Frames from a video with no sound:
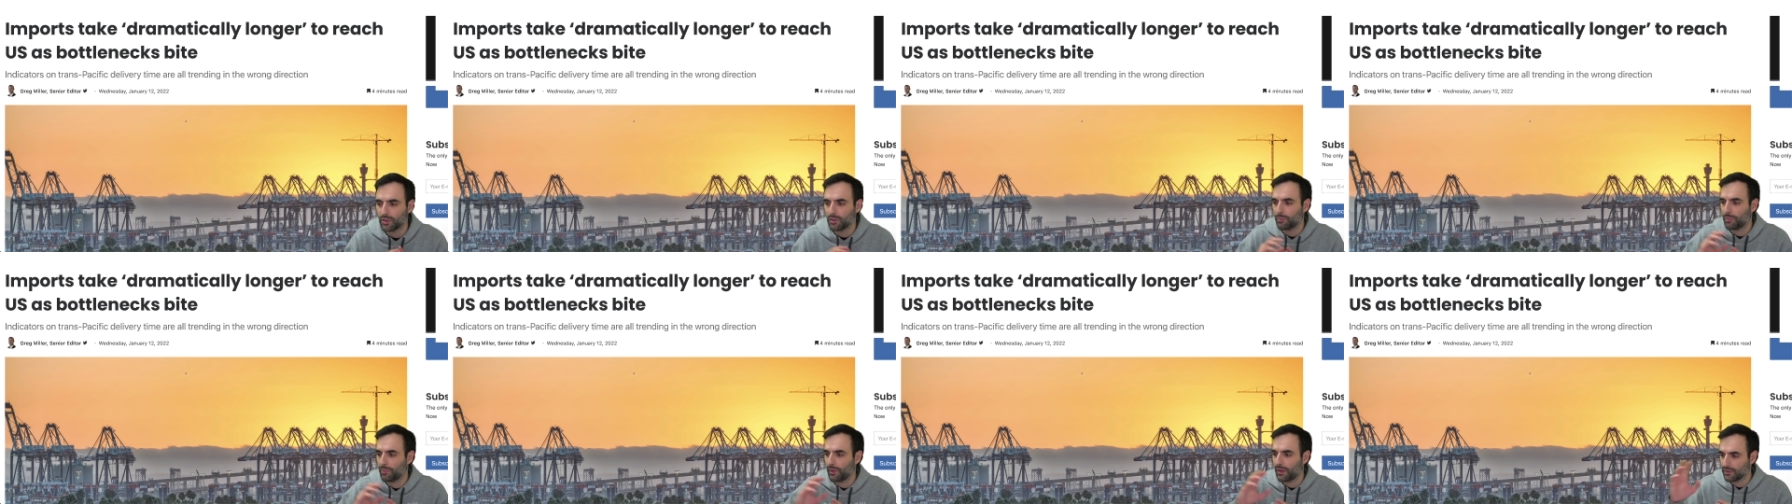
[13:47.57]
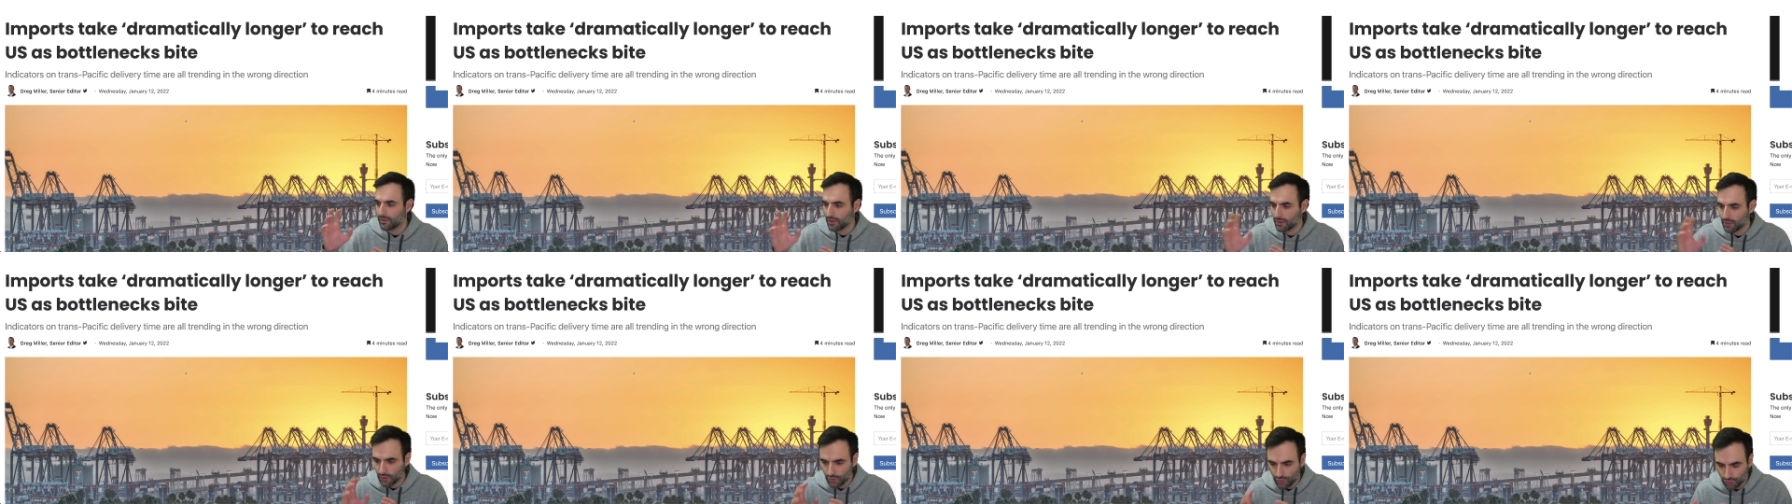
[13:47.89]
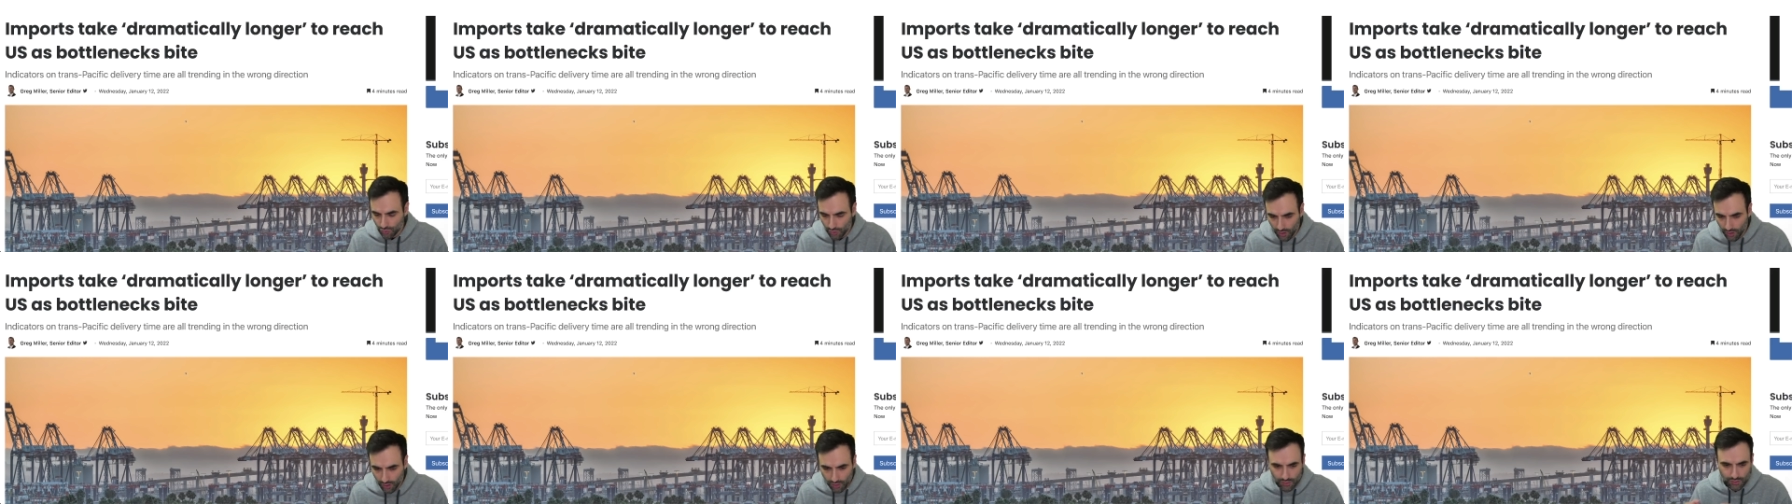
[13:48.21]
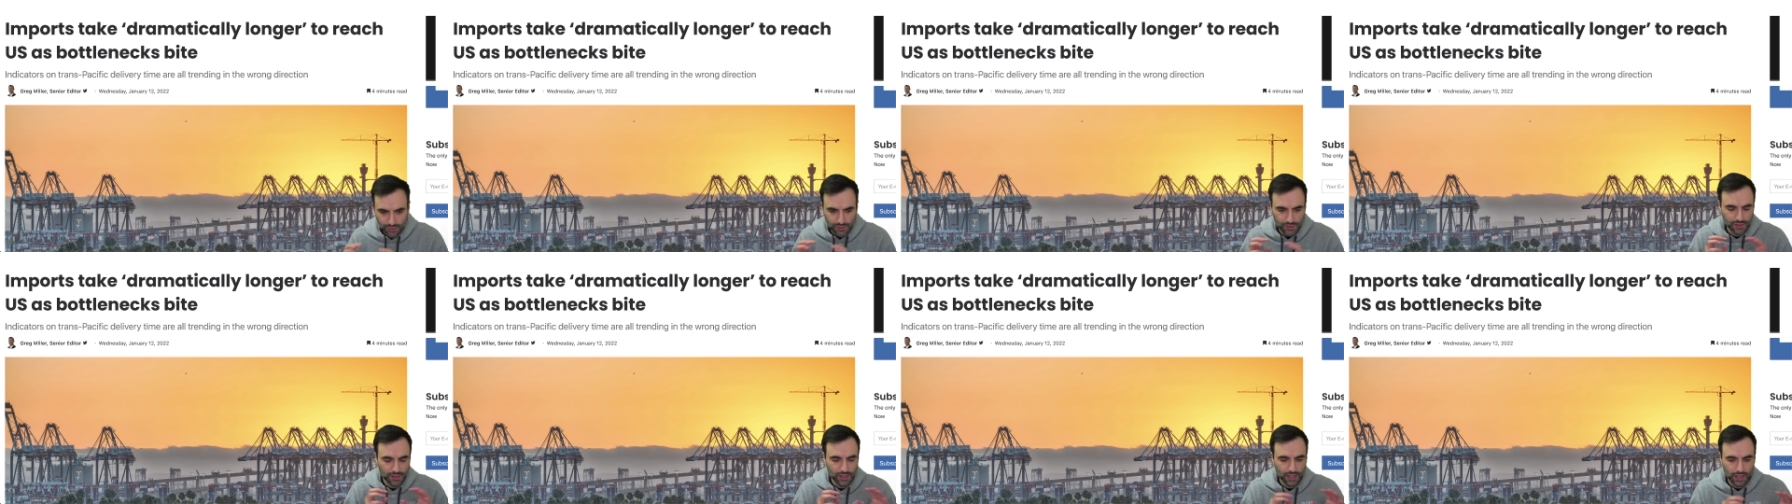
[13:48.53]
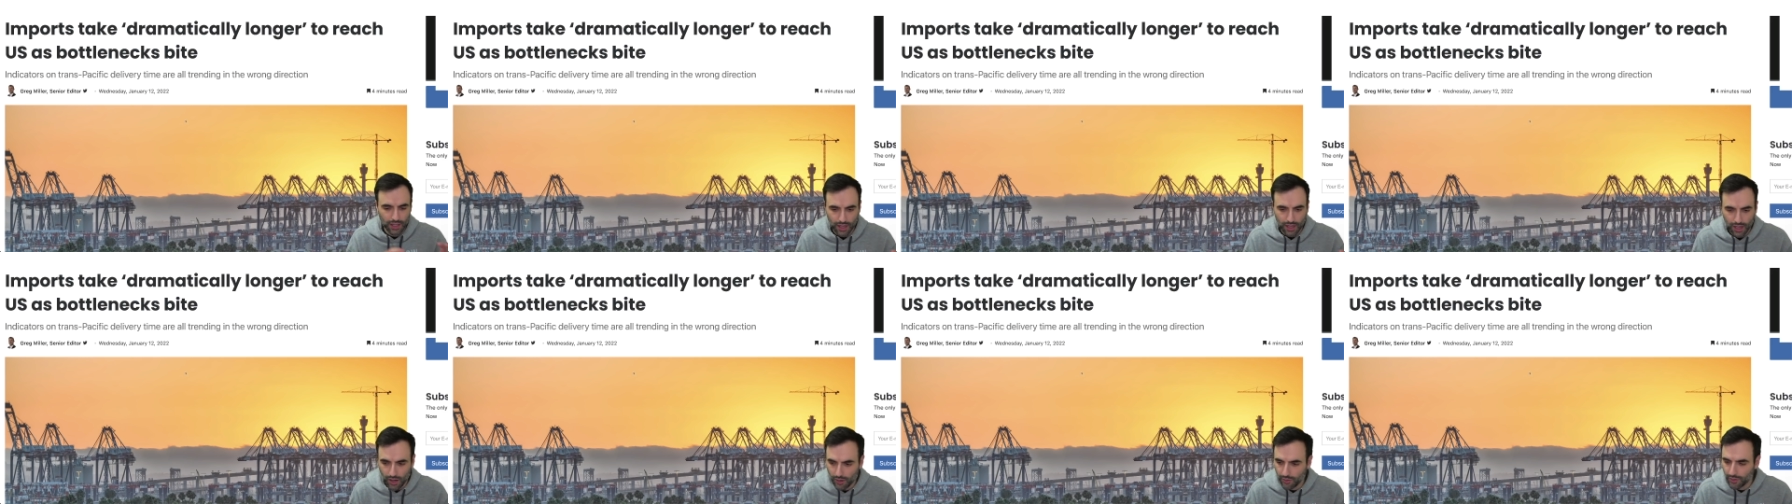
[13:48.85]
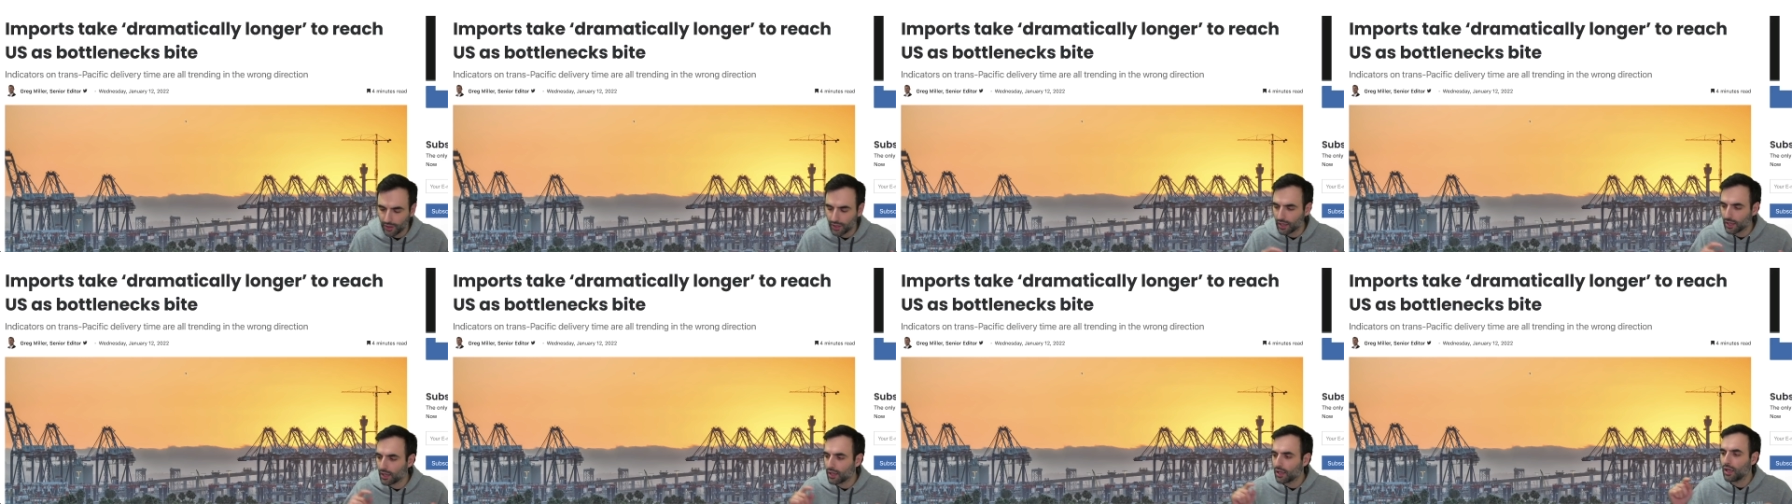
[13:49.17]
It depends on the truckers in that
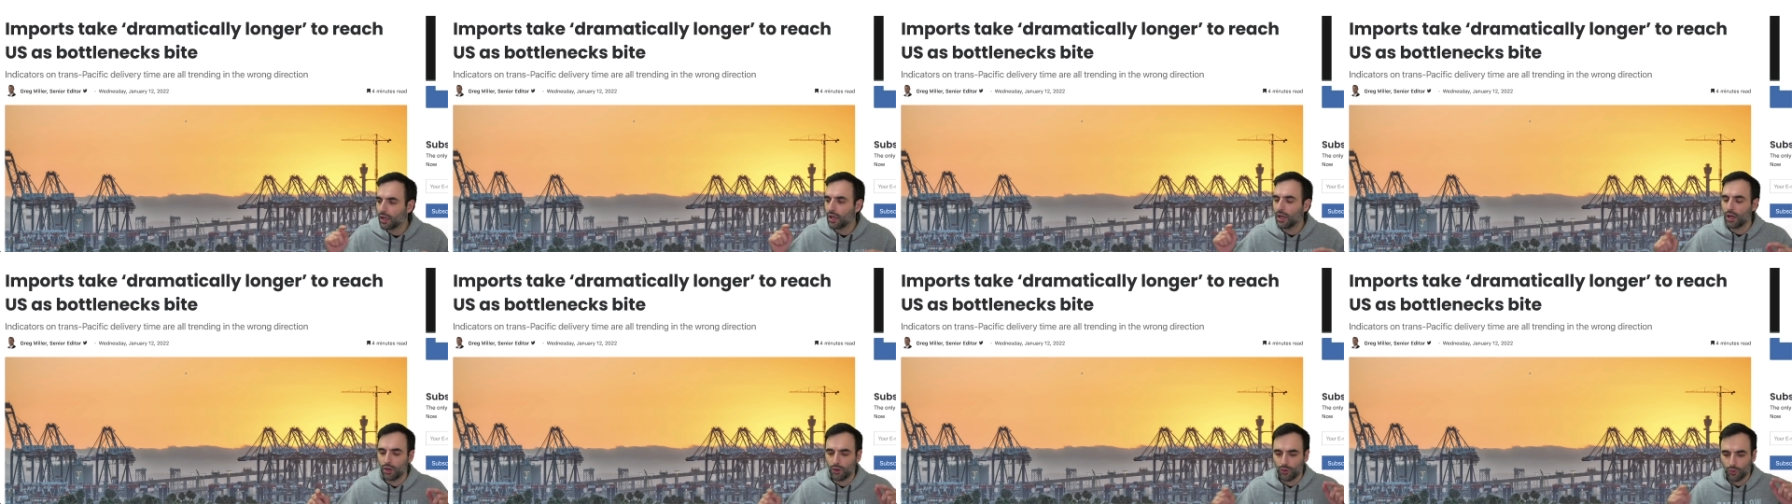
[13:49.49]
area